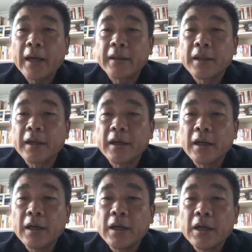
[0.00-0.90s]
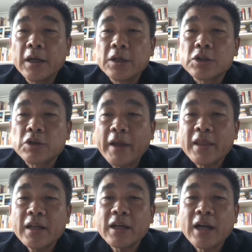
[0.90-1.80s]
And so I
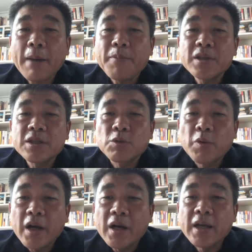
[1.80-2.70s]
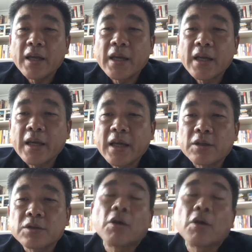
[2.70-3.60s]
think the government
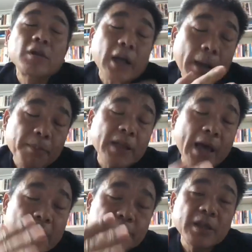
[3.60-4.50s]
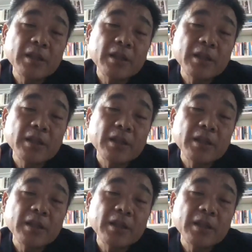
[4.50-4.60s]
the government has